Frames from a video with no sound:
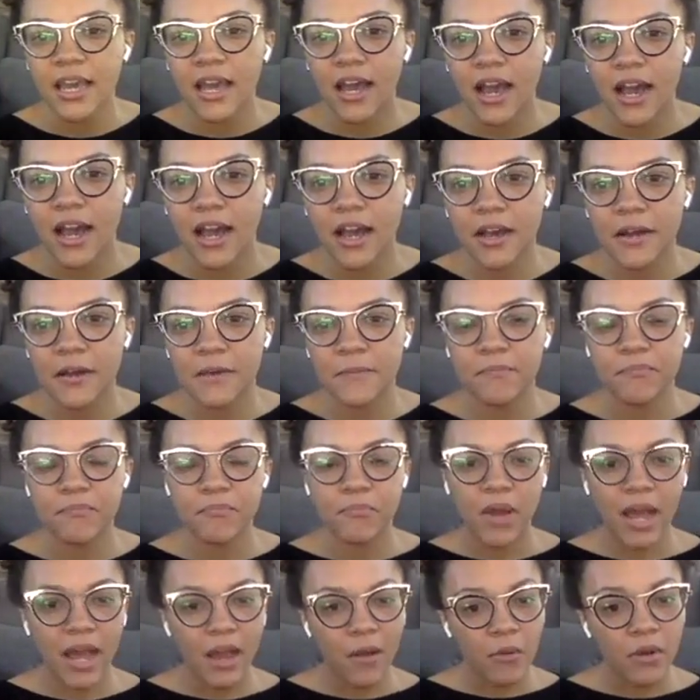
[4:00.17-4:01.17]
But
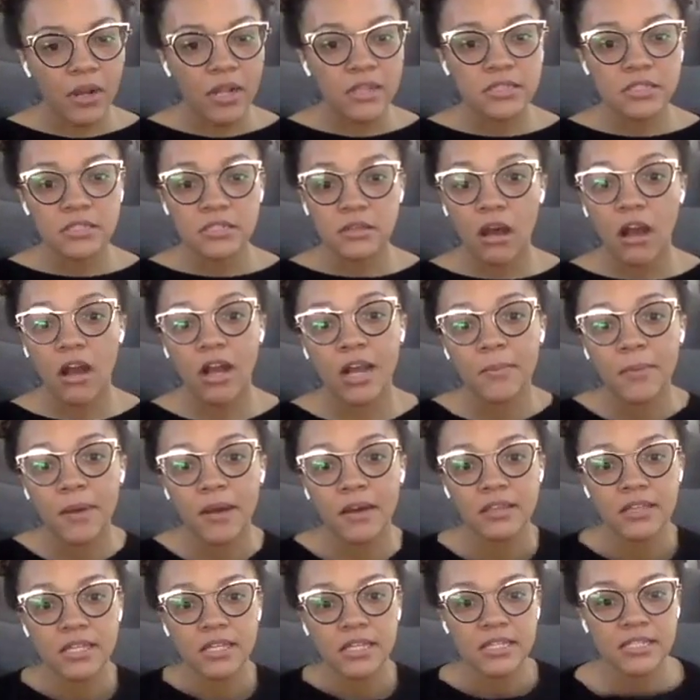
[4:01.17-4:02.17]
I want us to talk
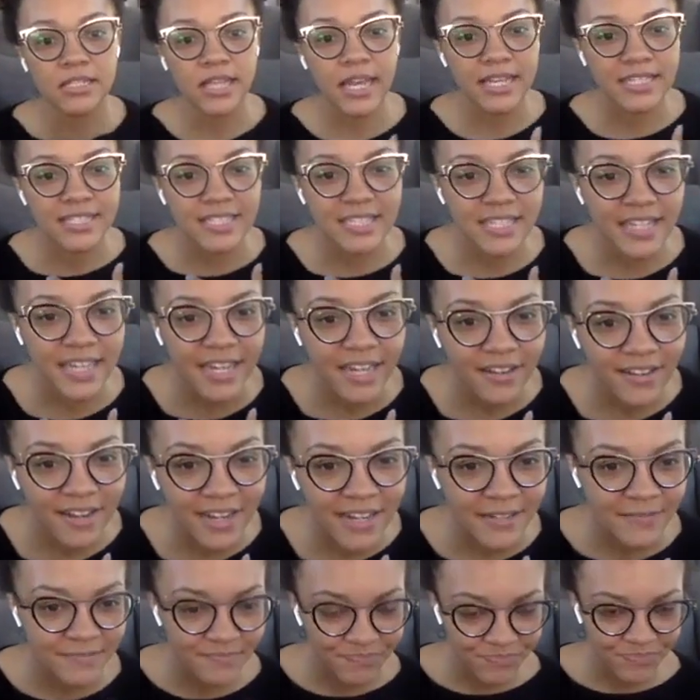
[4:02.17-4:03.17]
about this. Hey,
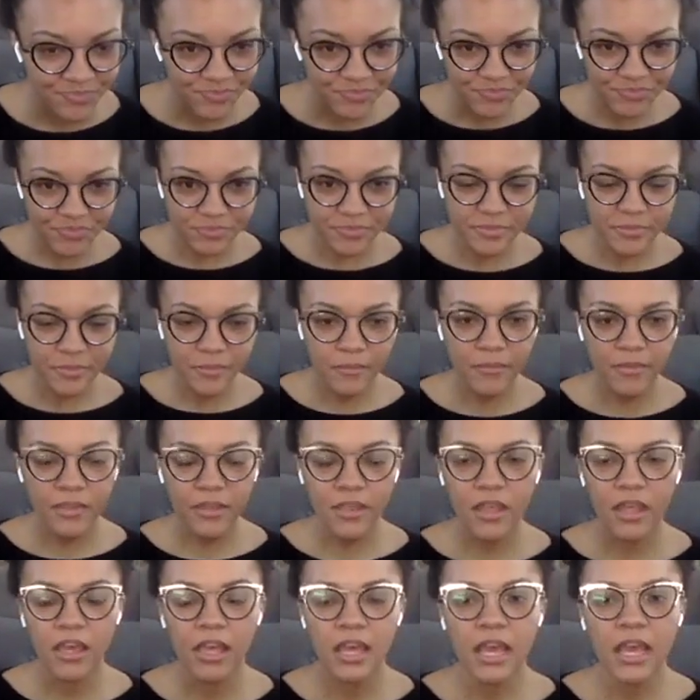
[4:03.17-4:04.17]
Sierra.
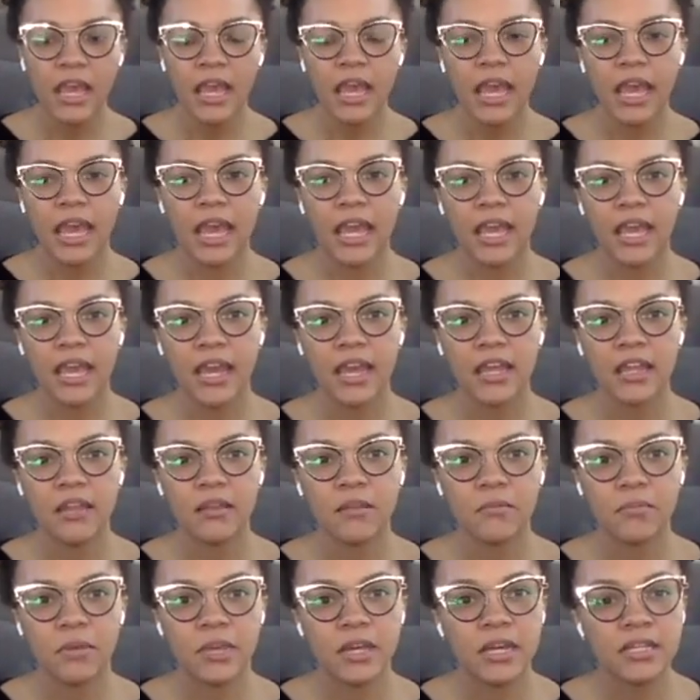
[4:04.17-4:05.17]

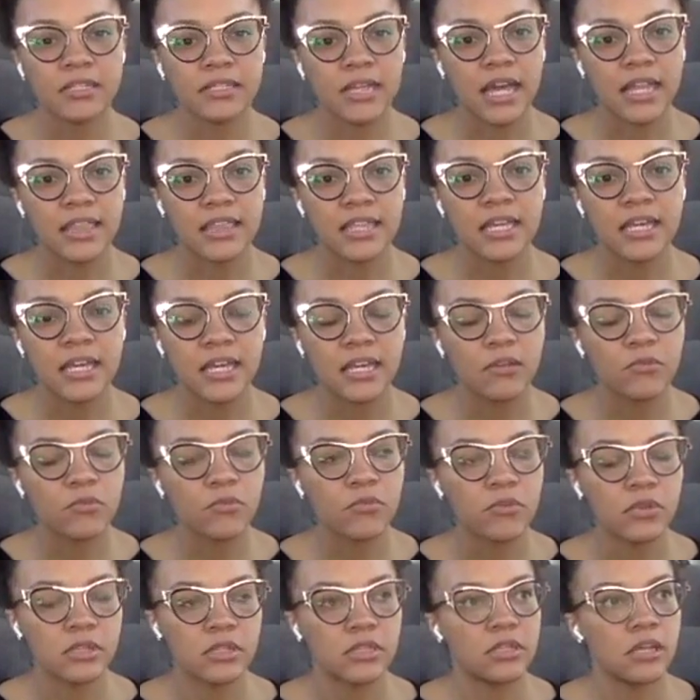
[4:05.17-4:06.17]
And because I think
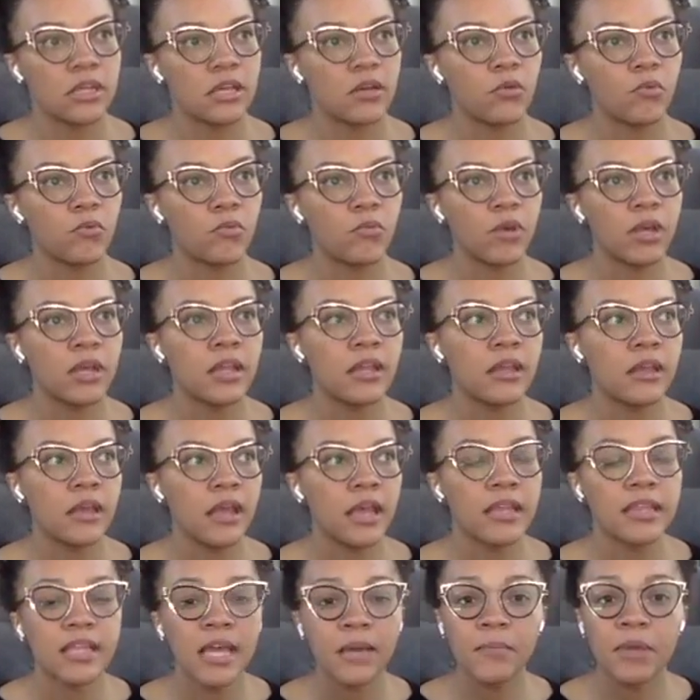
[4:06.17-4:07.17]

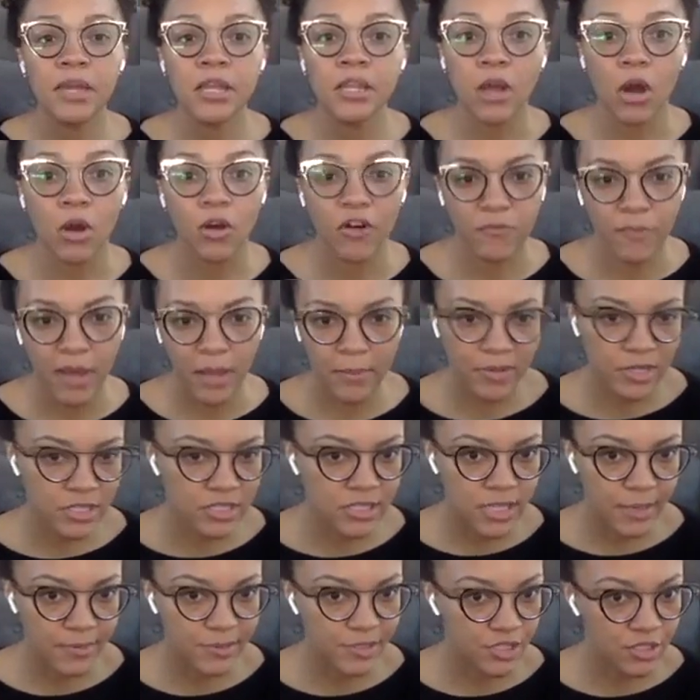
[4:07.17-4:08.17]
and let me know if my
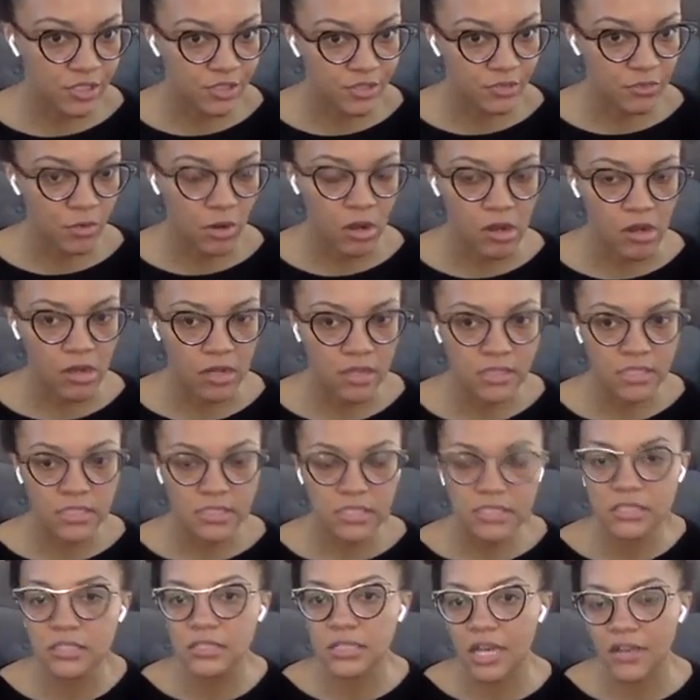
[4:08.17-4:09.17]
perception is wrong. This
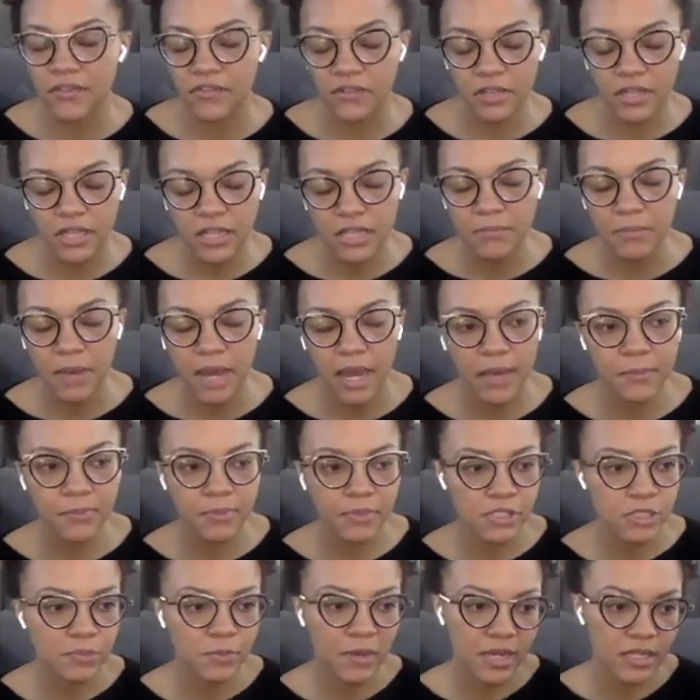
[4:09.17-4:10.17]
is definitely my
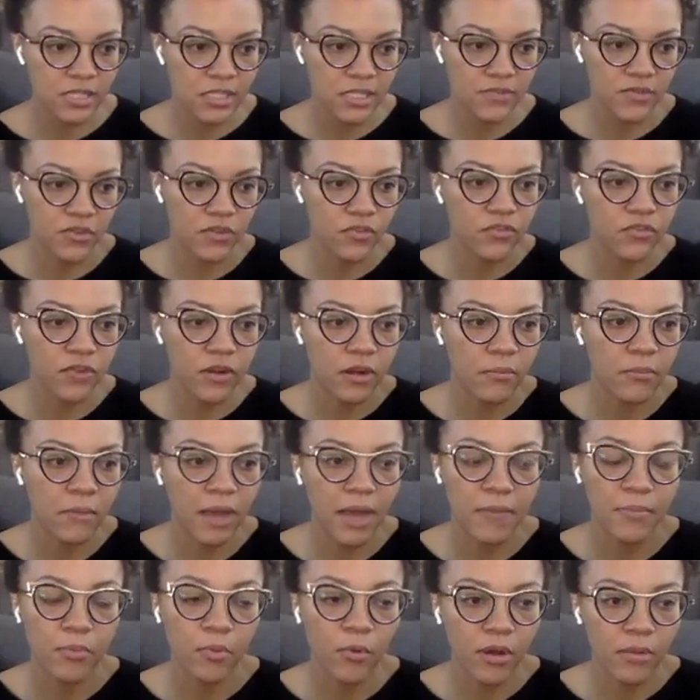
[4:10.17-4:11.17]
perspective and from
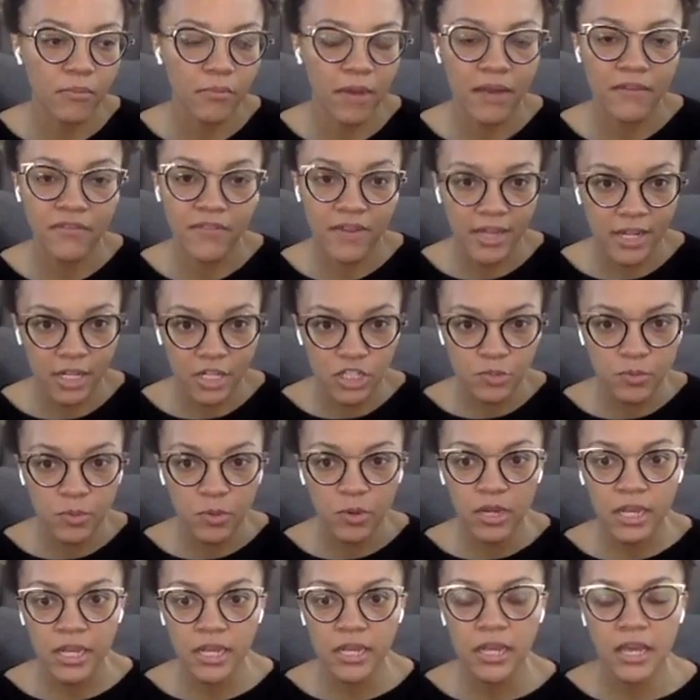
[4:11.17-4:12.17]
my vantage
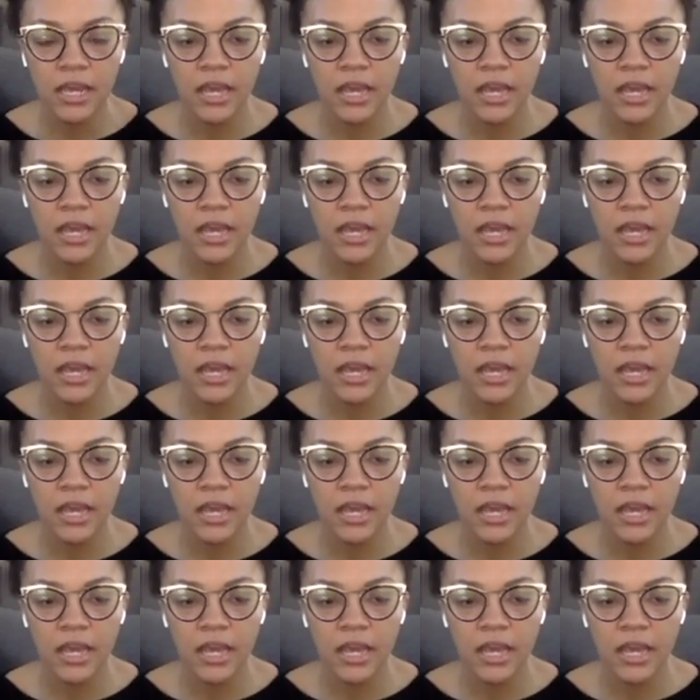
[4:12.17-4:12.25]
point.